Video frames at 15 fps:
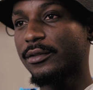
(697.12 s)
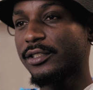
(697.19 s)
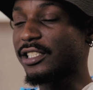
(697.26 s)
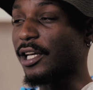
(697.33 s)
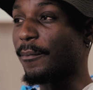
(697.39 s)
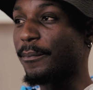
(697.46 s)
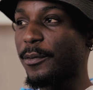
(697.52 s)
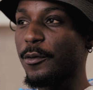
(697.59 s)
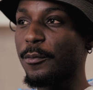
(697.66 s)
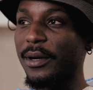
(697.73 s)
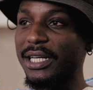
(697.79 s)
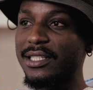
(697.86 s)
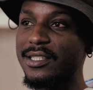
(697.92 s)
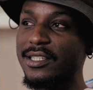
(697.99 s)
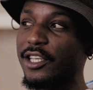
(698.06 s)
some people
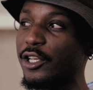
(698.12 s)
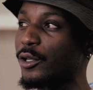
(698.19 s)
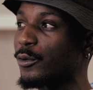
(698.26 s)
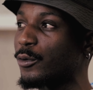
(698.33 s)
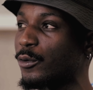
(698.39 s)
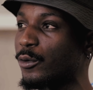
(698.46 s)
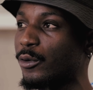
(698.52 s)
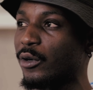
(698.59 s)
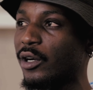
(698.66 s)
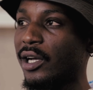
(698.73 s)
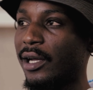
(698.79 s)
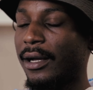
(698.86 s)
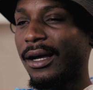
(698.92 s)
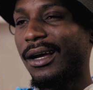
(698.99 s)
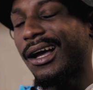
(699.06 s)
might see you,
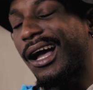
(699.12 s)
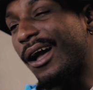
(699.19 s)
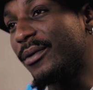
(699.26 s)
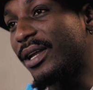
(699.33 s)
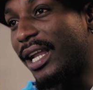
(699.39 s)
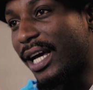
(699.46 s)
I mean,